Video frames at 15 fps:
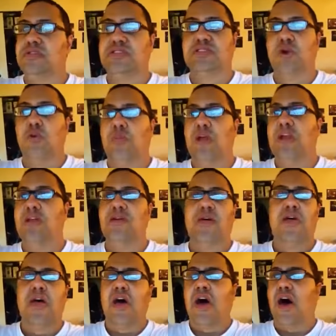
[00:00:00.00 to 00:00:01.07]
so many
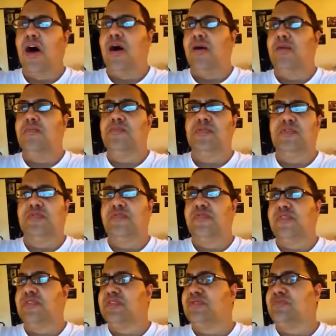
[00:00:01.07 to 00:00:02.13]
um,
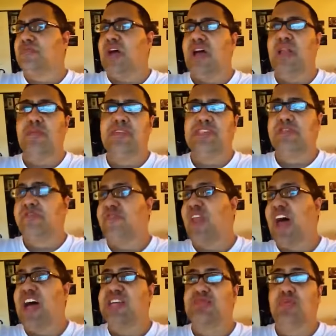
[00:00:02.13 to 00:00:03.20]
elements of
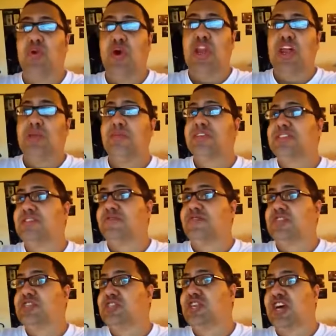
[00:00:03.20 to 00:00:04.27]
Flashpoint, elements of
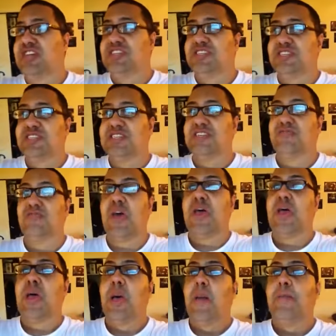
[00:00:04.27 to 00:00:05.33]
injustice.
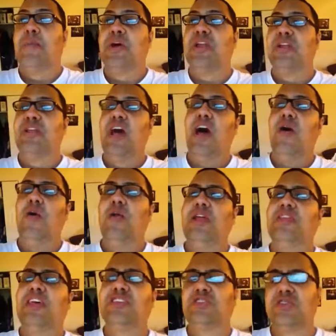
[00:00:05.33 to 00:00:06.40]
But not only
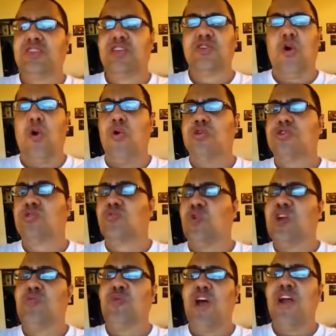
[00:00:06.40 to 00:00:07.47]
there's there's a whole
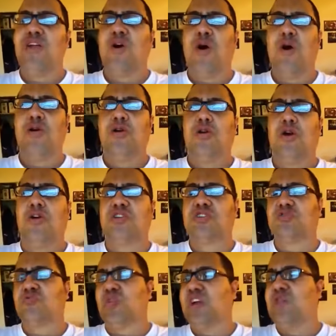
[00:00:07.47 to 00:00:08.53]
Screen Rant art
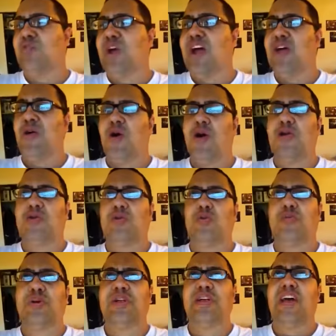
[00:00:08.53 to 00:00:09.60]
Screen Rant article,
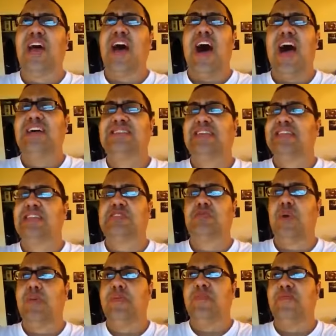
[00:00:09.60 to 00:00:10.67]
but I said this
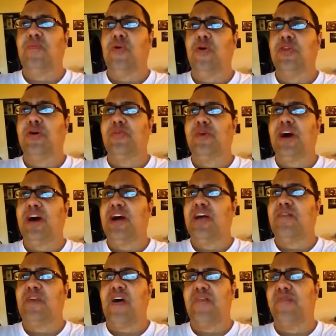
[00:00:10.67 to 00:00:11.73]
way before them. Uh,
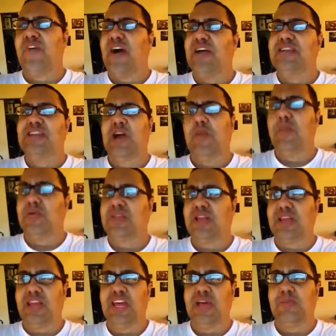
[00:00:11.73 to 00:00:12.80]
if I find it, I'll put the
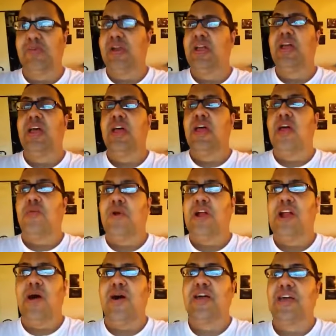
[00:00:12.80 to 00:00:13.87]
link. But right
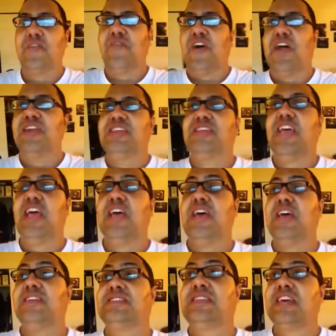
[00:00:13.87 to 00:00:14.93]
now I can't find it.
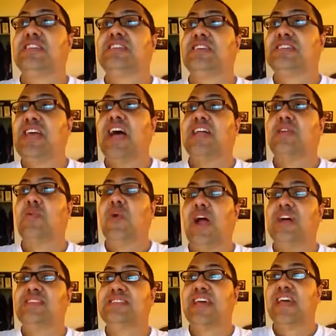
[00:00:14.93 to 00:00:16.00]
it says exactly what
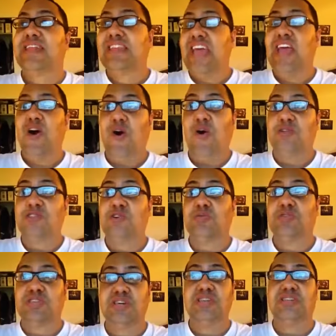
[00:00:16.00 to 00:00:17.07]
I said. They also
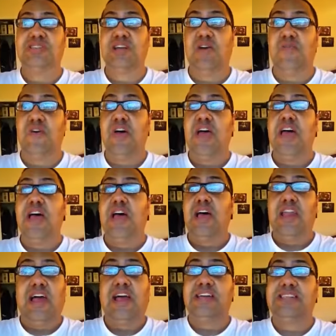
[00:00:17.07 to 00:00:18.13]
took stuff,
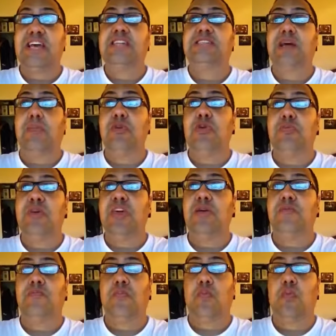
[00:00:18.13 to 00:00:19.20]
like I said,
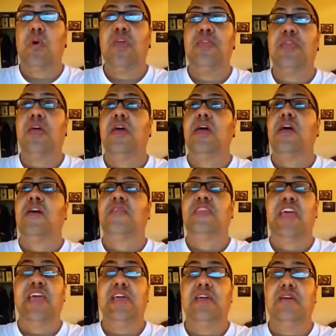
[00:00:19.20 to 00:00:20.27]
WB when
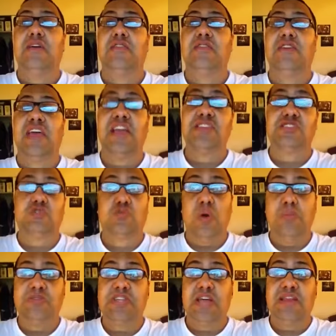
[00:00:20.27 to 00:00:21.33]
they get
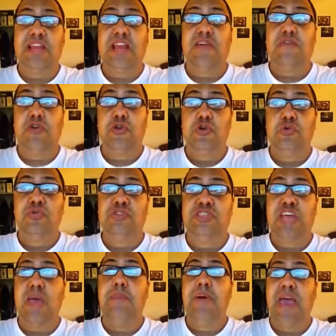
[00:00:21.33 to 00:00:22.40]
scripts that they never use,
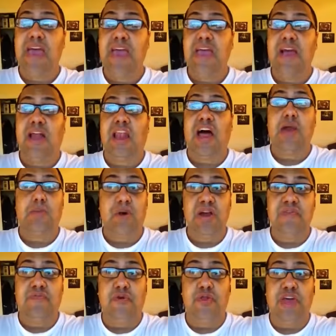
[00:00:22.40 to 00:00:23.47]
they pay a lot of money
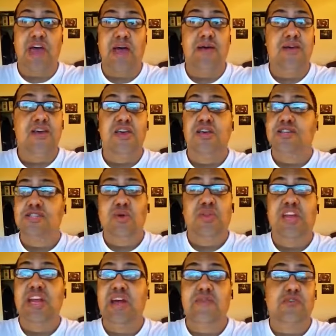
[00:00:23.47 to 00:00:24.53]
for that. So
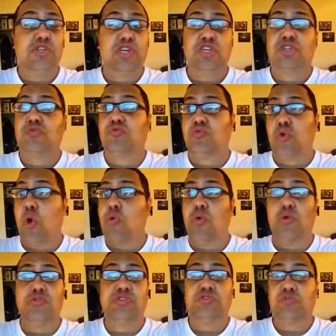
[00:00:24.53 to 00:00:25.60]
they never just throw
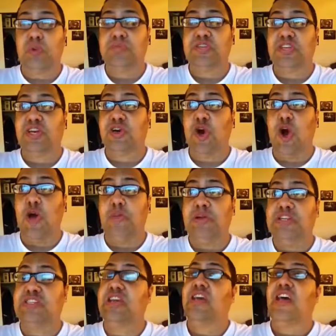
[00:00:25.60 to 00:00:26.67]
those scripts in the
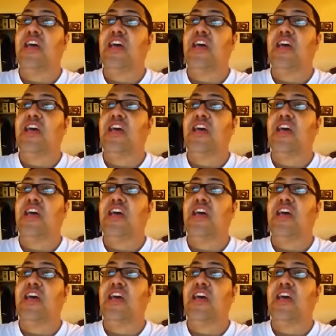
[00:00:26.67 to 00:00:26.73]
garbage.